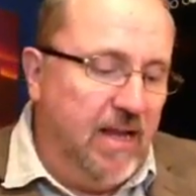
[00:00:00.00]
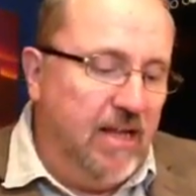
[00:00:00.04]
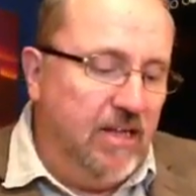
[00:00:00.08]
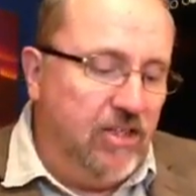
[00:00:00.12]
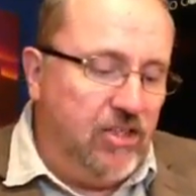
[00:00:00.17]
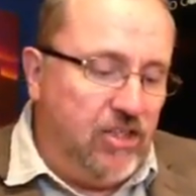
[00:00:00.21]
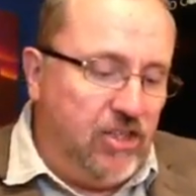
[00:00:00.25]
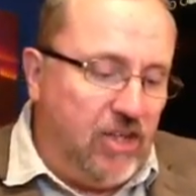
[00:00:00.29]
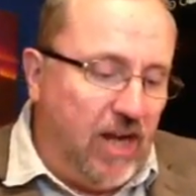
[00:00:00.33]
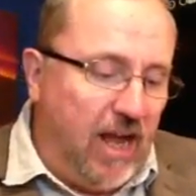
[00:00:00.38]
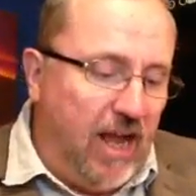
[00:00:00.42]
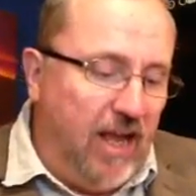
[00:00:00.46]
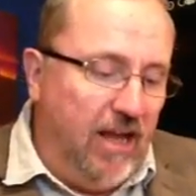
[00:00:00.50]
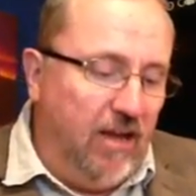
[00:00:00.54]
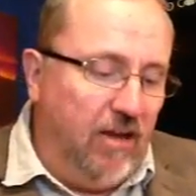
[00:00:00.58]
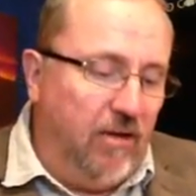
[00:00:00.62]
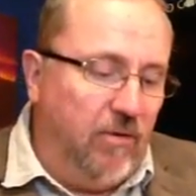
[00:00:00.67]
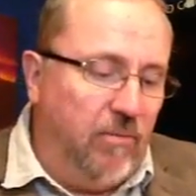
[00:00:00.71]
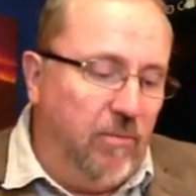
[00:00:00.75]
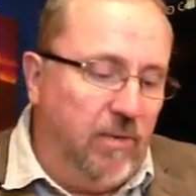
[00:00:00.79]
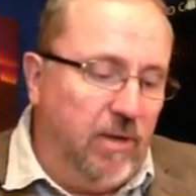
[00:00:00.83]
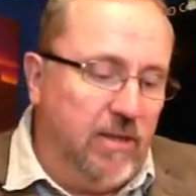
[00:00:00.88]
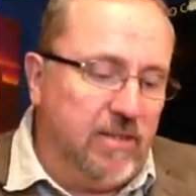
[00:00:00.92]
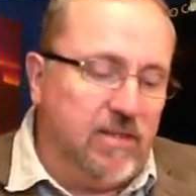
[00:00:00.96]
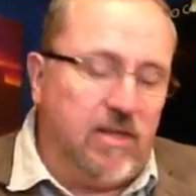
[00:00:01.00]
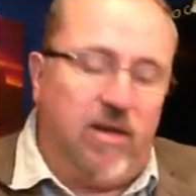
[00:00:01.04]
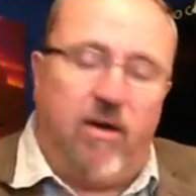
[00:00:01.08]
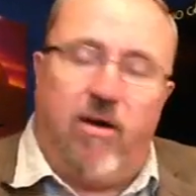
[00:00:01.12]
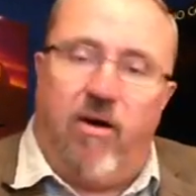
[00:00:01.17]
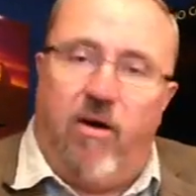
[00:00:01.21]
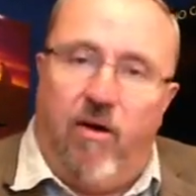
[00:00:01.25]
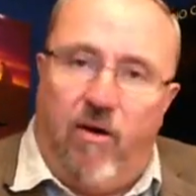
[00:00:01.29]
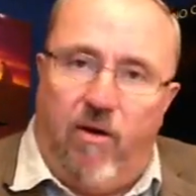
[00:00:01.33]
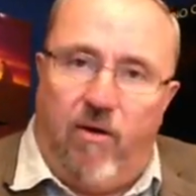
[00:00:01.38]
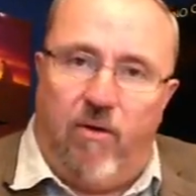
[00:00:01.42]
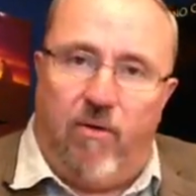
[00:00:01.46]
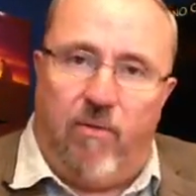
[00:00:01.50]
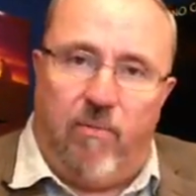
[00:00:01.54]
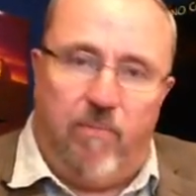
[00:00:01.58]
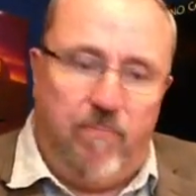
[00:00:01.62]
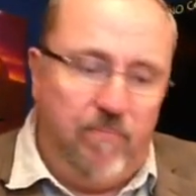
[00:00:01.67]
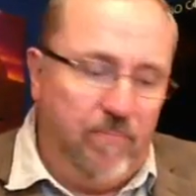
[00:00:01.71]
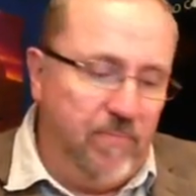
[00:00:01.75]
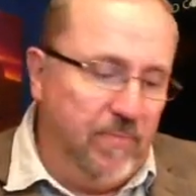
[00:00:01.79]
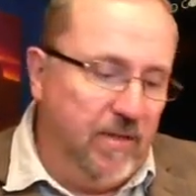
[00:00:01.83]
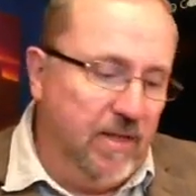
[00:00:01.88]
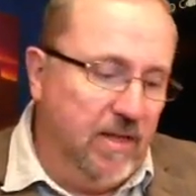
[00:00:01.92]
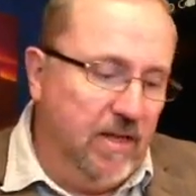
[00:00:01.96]
Shilo was a home
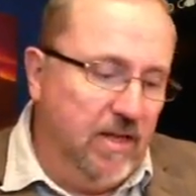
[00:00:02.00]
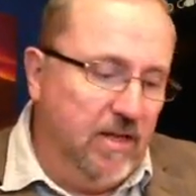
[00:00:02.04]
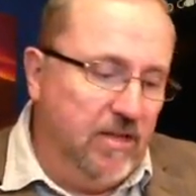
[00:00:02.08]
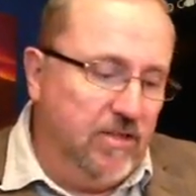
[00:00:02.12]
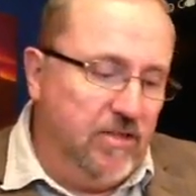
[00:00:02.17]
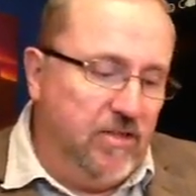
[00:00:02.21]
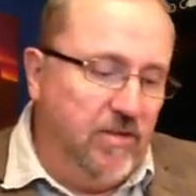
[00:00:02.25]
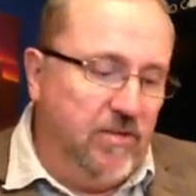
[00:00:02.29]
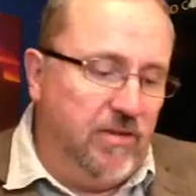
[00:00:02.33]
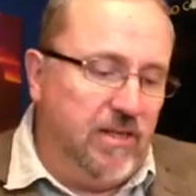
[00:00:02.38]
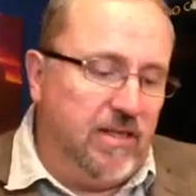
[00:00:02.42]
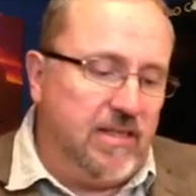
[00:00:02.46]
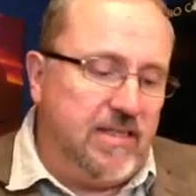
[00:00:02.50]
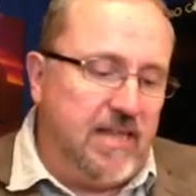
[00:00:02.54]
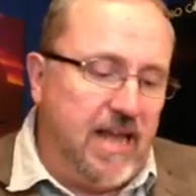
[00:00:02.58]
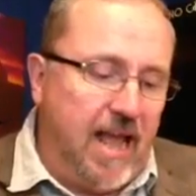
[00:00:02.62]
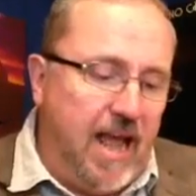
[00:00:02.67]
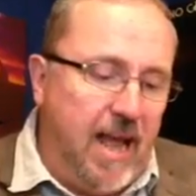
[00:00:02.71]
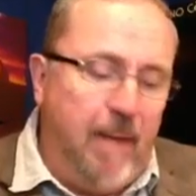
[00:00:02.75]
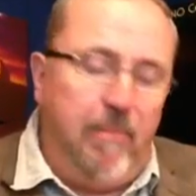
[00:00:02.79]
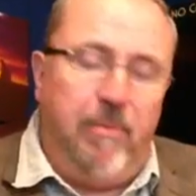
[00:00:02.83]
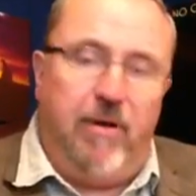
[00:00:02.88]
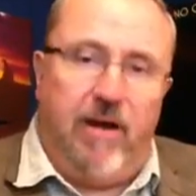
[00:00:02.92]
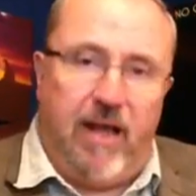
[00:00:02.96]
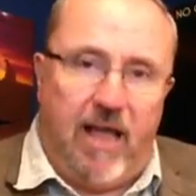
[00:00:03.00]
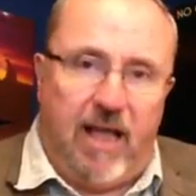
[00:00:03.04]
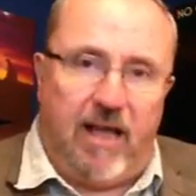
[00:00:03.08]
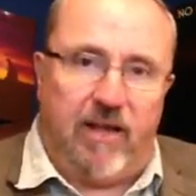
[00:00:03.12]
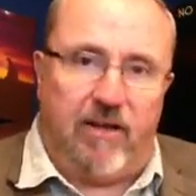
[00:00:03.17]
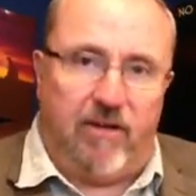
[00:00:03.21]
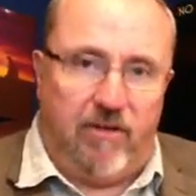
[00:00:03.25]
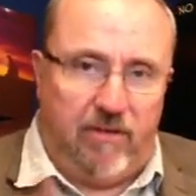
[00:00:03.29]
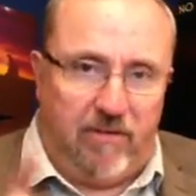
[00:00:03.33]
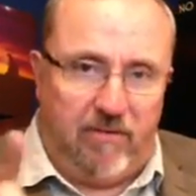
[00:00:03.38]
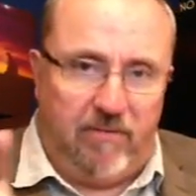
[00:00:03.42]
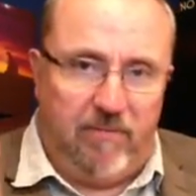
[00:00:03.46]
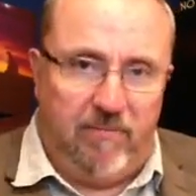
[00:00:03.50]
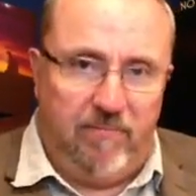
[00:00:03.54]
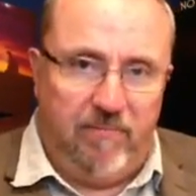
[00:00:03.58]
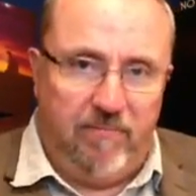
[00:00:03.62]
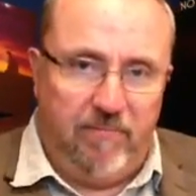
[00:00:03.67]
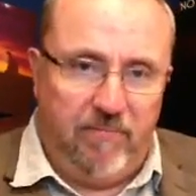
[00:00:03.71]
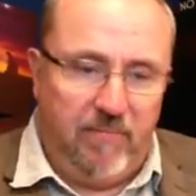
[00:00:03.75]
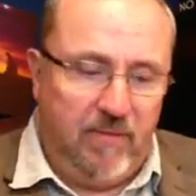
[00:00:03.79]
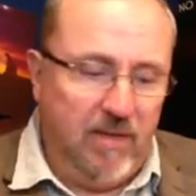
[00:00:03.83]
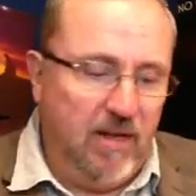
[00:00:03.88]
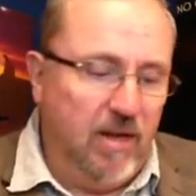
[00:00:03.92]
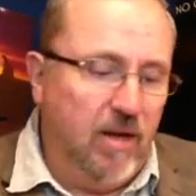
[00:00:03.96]
to the tabernacle
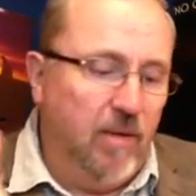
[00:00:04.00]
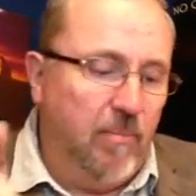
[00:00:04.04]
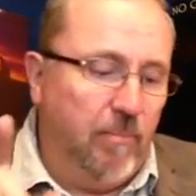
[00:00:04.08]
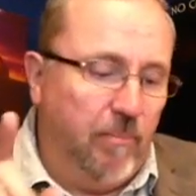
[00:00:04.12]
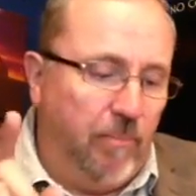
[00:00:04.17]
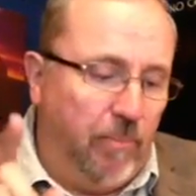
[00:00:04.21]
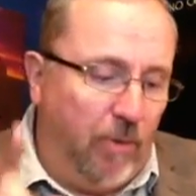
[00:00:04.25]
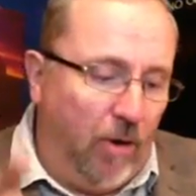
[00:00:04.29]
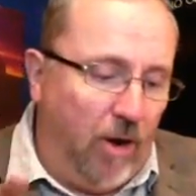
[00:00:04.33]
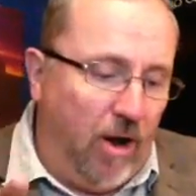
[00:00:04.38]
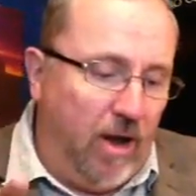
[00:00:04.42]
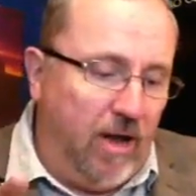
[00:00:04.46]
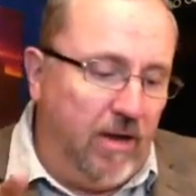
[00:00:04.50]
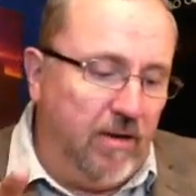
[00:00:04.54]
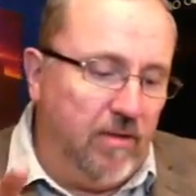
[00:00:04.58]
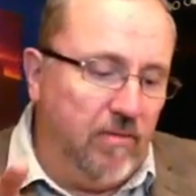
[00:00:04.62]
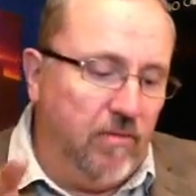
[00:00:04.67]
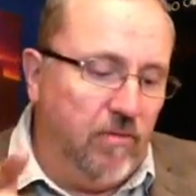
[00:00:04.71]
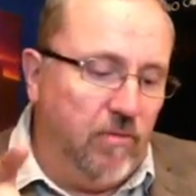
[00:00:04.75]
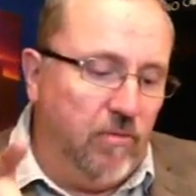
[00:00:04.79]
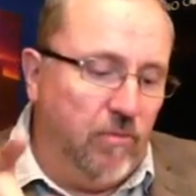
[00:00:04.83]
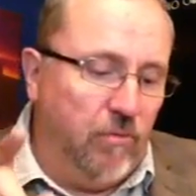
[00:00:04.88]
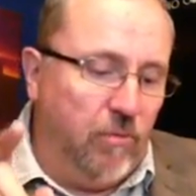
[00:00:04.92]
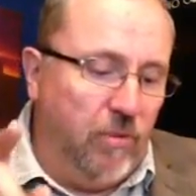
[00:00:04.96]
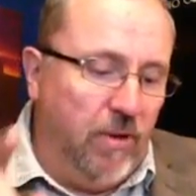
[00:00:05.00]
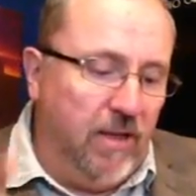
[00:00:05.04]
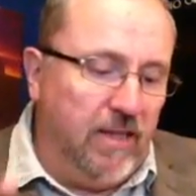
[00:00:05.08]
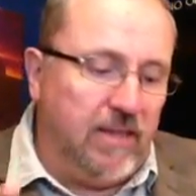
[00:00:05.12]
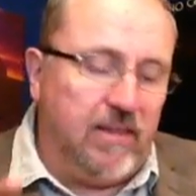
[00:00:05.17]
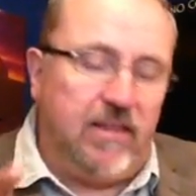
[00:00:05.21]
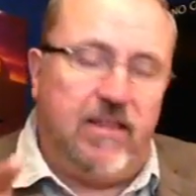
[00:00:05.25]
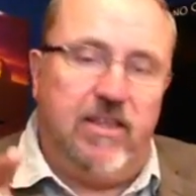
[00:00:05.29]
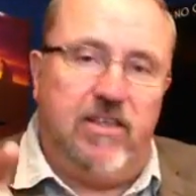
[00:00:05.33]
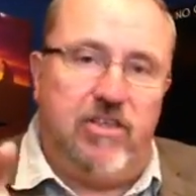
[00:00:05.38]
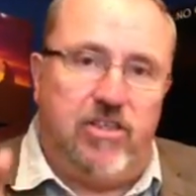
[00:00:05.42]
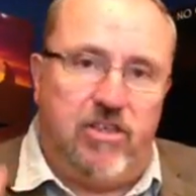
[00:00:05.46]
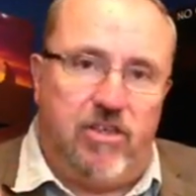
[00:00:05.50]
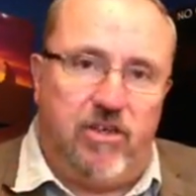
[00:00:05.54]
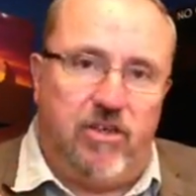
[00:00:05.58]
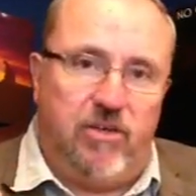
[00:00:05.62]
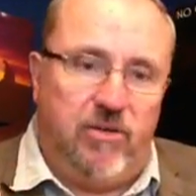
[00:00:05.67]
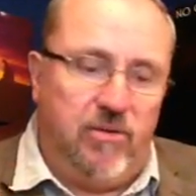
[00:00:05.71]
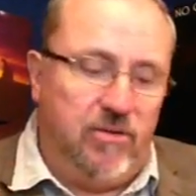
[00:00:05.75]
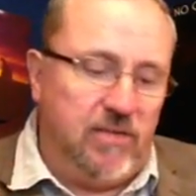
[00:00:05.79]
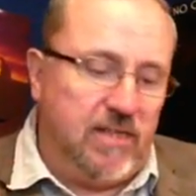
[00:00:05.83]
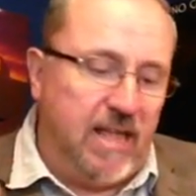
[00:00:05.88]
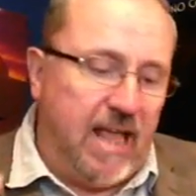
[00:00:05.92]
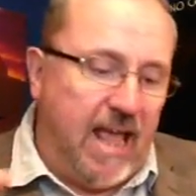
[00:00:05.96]
brought with the
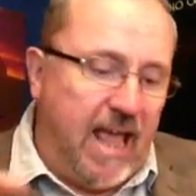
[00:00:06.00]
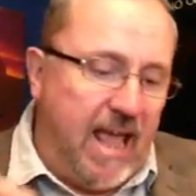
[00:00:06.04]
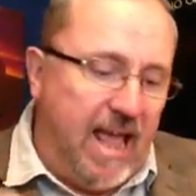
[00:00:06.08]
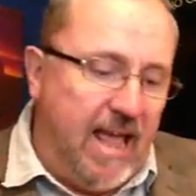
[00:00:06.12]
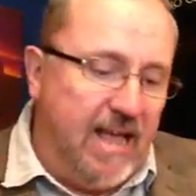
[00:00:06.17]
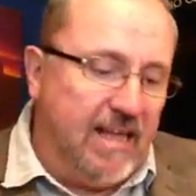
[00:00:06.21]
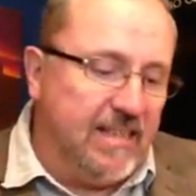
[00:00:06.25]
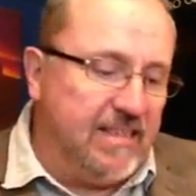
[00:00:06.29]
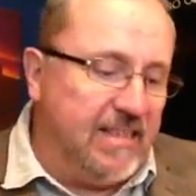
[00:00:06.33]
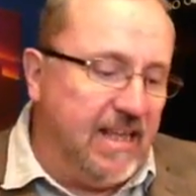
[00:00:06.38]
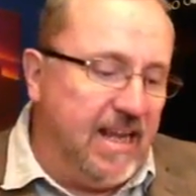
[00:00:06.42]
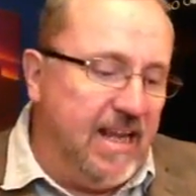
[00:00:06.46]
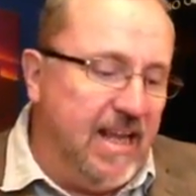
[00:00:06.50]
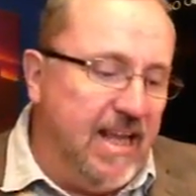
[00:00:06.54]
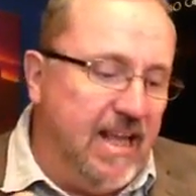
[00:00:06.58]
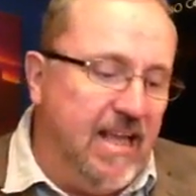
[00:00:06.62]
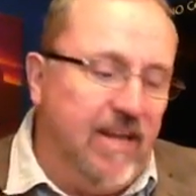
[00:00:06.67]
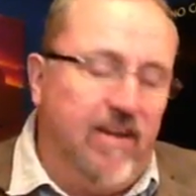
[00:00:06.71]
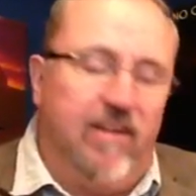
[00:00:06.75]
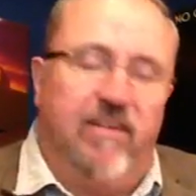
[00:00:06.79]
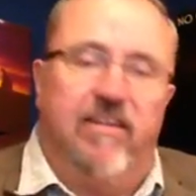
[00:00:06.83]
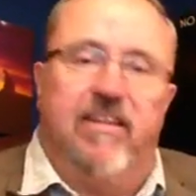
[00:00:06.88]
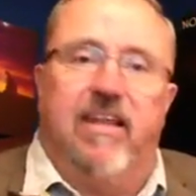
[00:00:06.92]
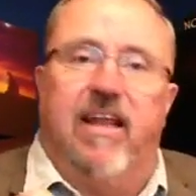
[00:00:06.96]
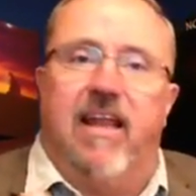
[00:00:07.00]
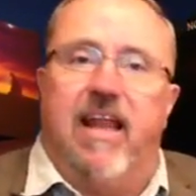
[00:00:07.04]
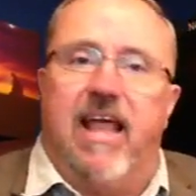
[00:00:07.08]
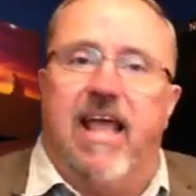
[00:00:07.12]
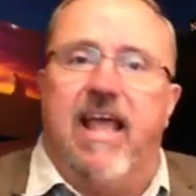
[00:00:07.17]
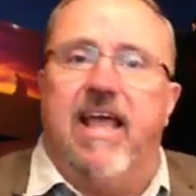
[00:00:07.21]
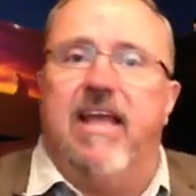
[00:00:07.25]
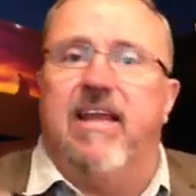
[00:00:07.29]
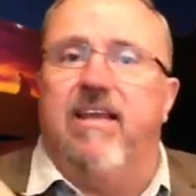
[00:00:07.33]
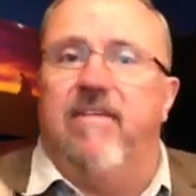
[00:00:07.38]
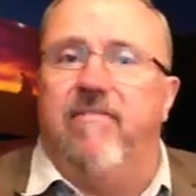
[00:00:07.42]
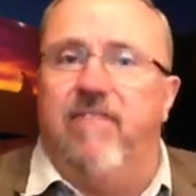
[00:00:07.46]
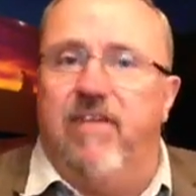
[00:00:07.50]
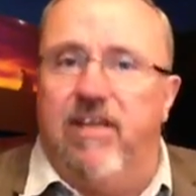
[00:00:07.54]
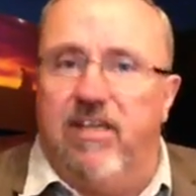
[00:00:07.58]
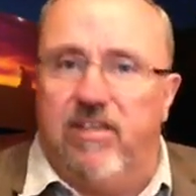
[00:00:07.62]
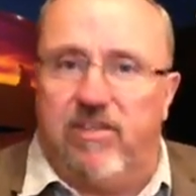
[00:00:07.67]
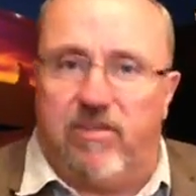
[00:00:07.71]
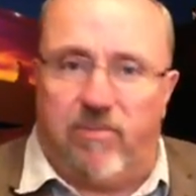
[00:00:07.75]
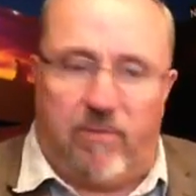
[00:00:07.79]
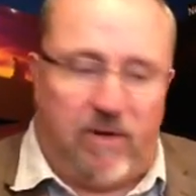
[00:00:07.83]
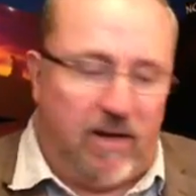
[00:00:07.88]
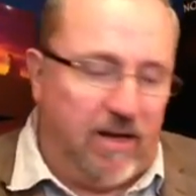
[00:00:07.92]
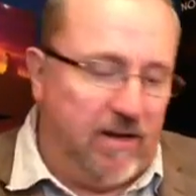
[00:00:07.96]
Jews as they entered the land of
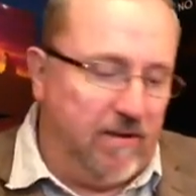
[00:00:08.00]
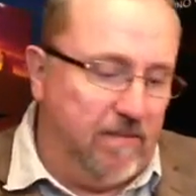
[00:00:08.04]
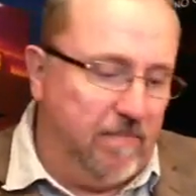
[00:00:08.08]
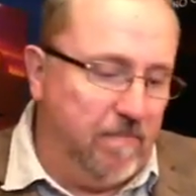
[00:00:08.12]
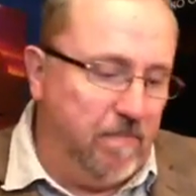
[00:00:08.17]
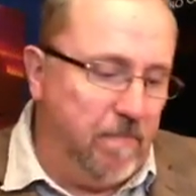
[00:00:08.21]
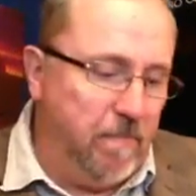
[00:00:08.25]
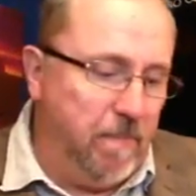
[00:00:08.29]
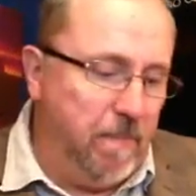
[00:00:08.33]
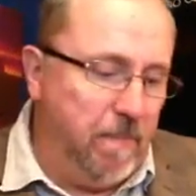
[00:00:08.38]
Israel